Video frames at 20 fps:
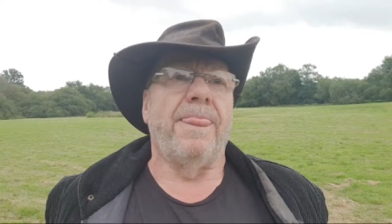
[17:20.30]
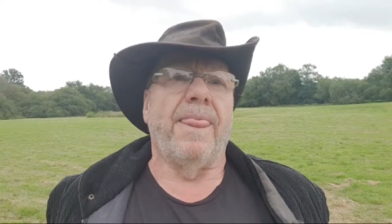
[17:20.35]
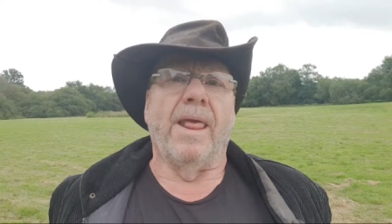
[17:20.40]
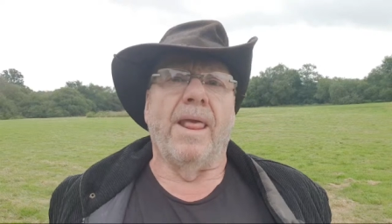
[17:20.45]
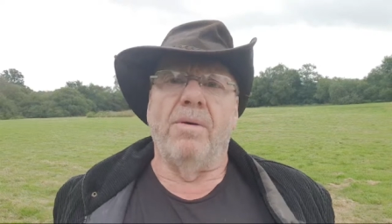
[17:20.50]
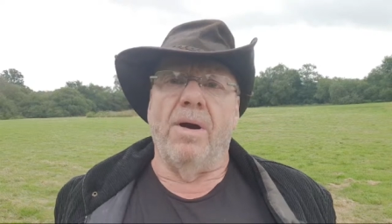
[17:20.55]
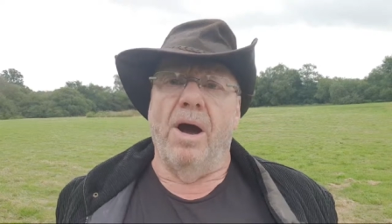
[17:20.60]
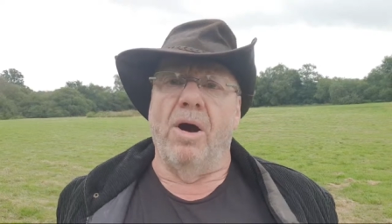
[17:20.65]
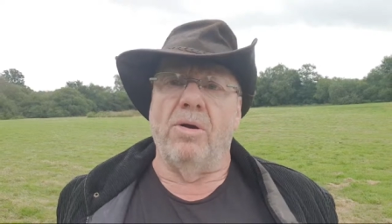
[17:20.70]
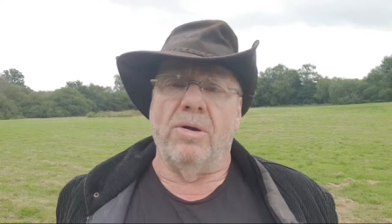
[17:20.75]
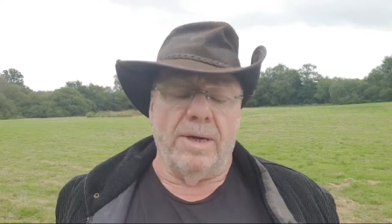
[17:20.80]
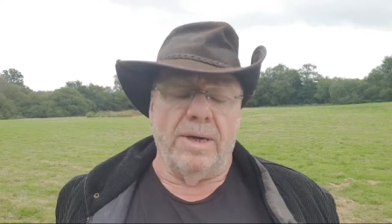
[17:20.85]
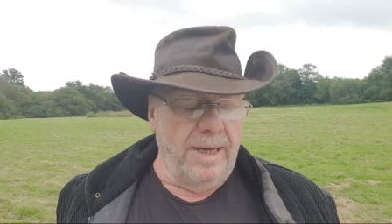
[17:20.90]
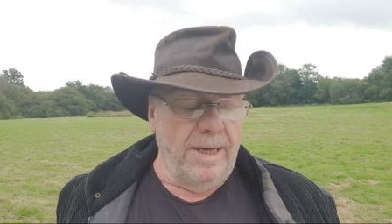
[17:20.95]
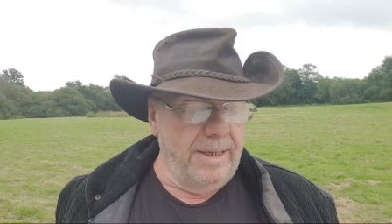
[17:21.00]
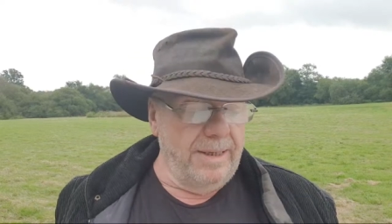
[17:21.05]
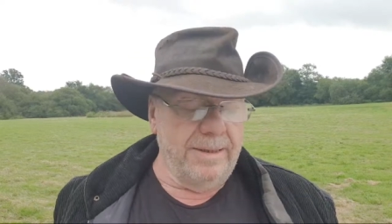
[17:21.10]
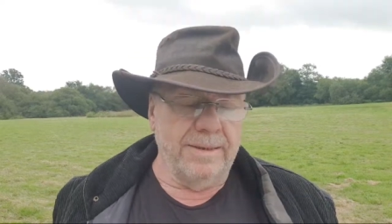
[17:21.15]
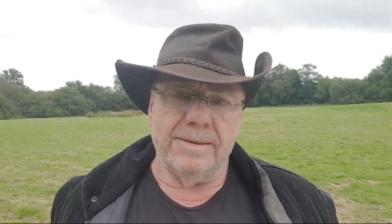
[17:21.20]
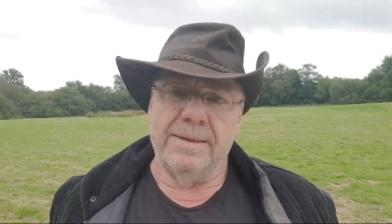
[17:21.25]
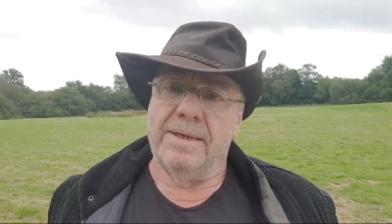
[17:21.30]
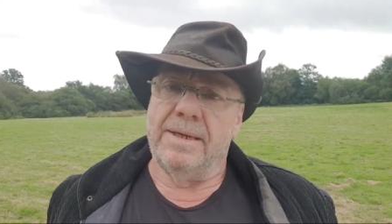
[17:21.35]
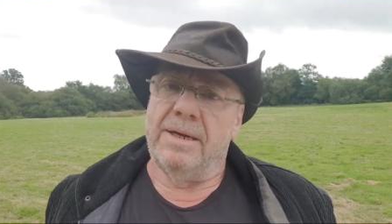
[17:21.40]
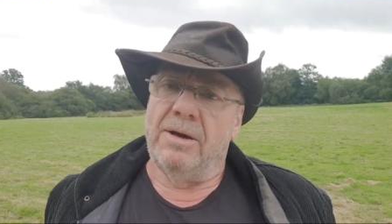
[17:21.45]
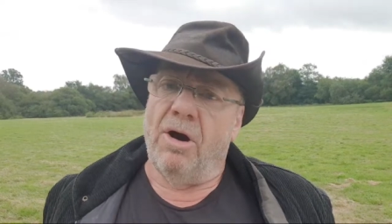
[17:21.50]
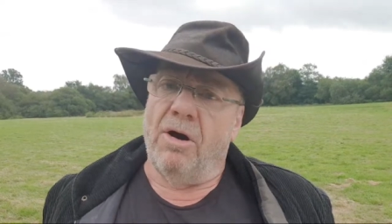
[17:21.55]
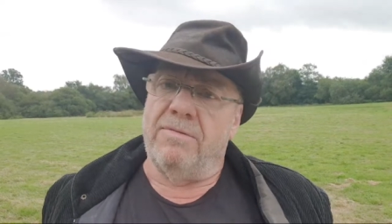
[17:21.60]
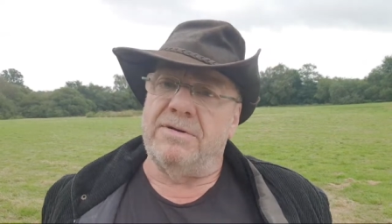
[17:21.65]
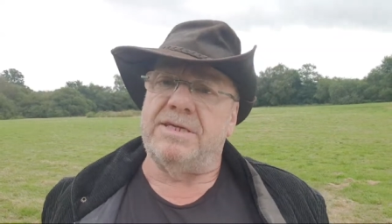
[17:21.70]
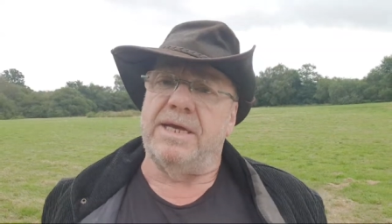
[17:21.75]
Well,
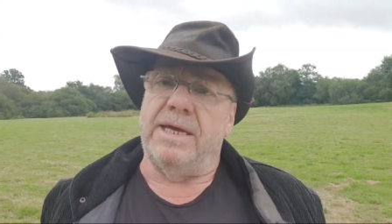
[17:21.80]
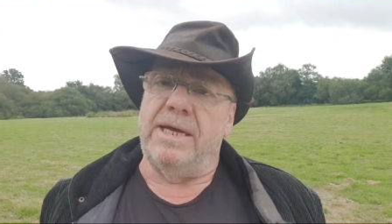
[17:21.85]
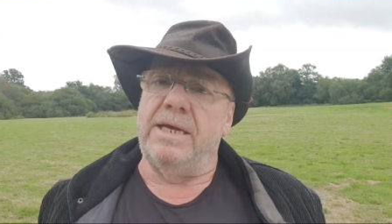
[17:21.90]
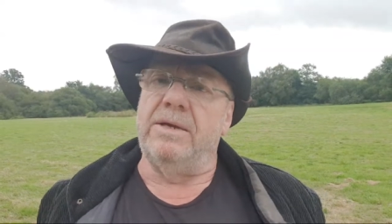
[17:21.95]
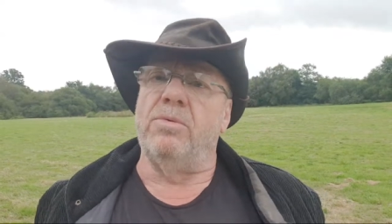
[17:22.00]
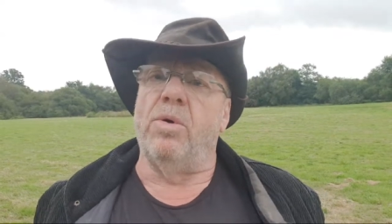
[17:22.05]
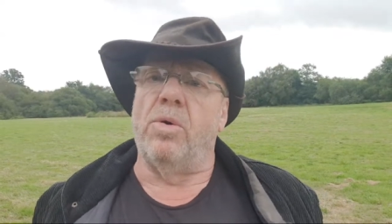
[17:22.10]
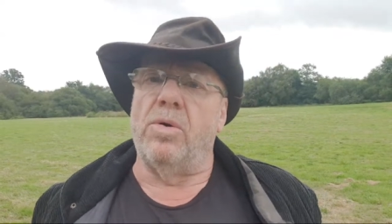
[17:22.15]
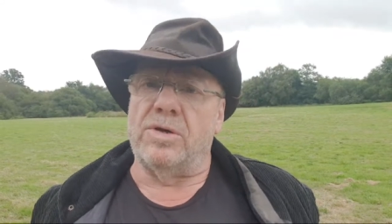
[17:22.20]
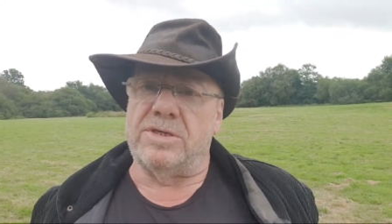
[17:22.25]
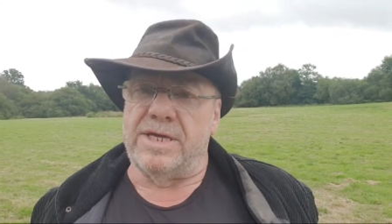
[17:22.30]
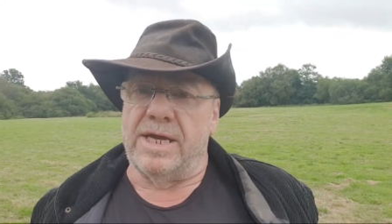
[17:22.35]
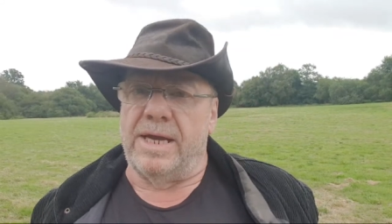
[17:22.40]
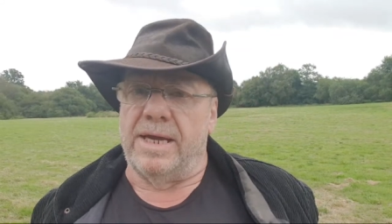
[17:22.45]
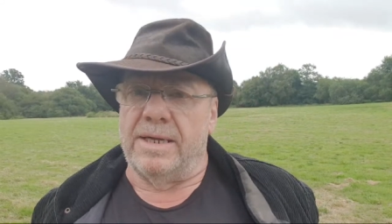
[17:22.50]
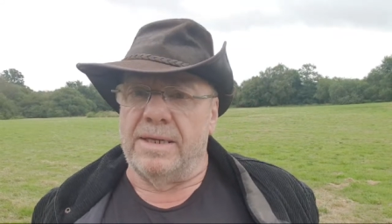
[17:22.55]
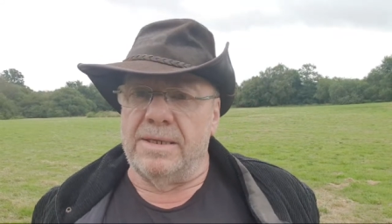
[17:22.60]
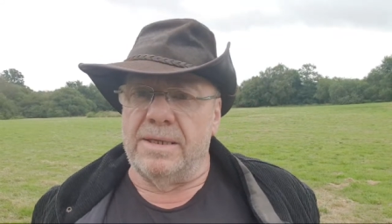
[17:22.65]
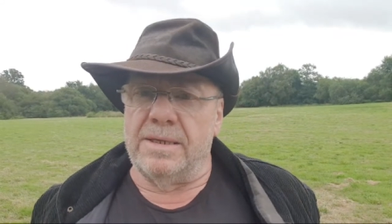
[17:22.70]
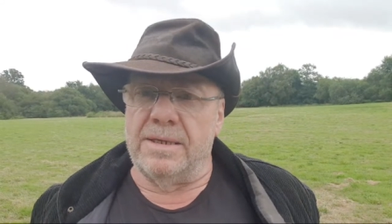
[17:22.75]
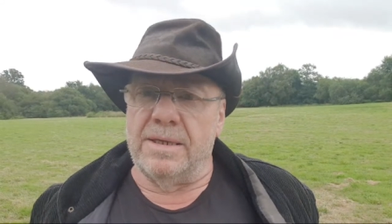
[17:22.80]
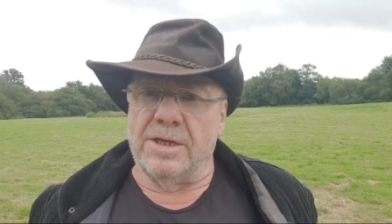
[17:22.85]
obviously he walks in,